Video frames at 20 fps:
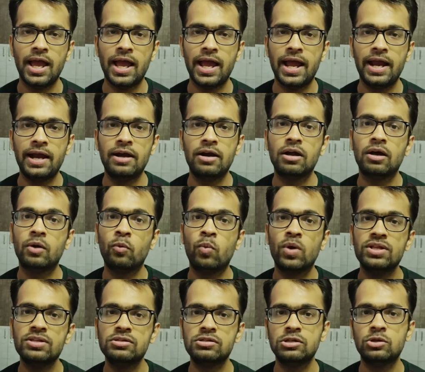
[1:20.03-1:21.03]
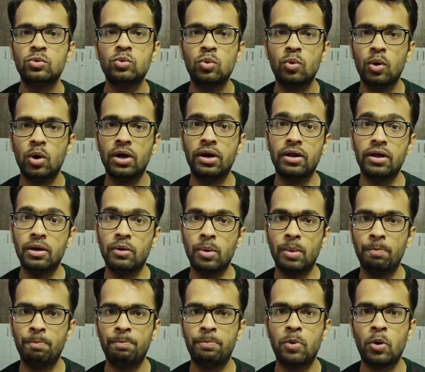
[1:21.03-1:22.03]
and once you
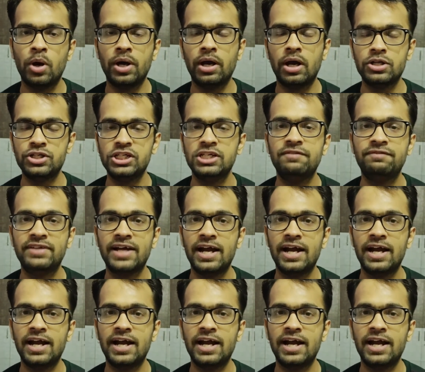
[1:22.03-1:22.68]
achieve